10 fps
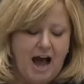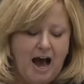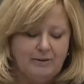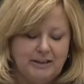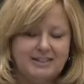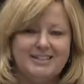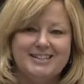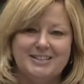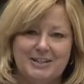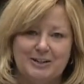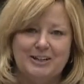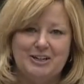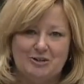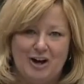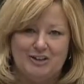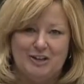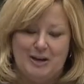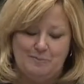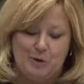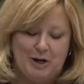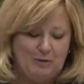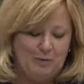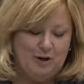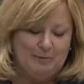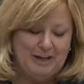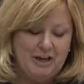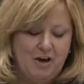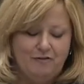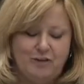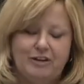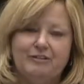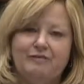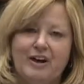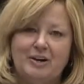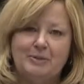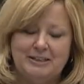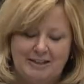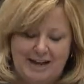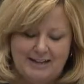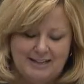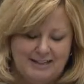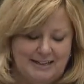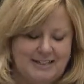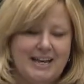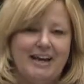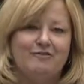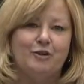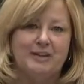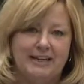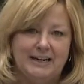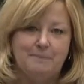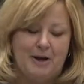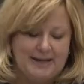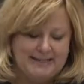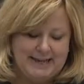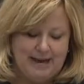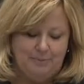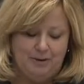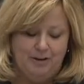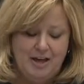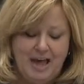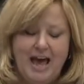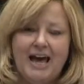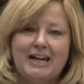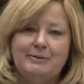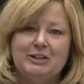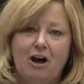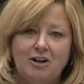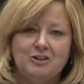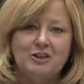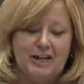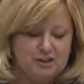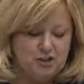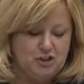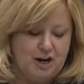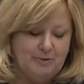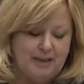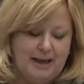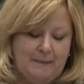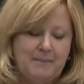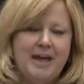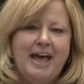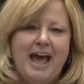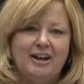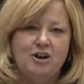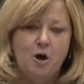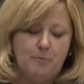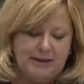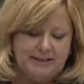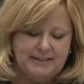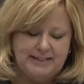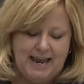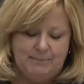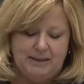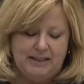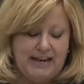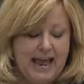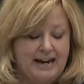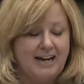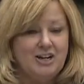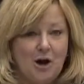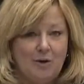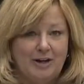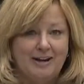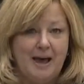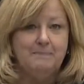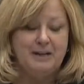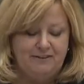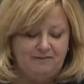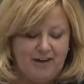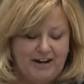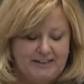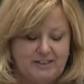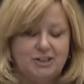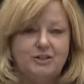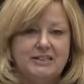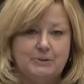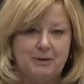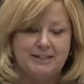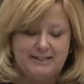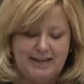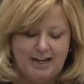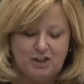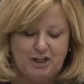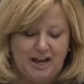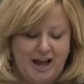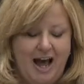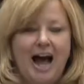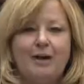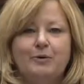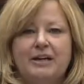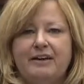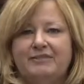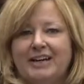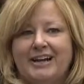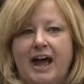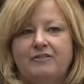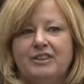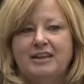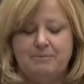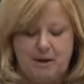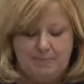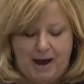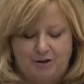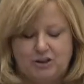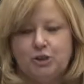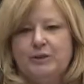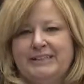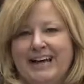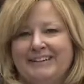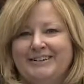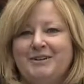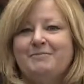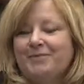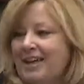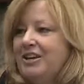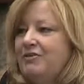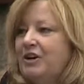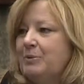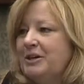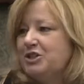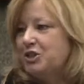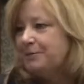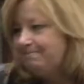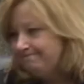I would like to sincerely congratulate Murray and Wilma for their environmental excellence and for leading by example. And I would also like to share with them and know by this statement that had I known and been invited to this presentation, I would have done everything in my power to attend. Thank you very much.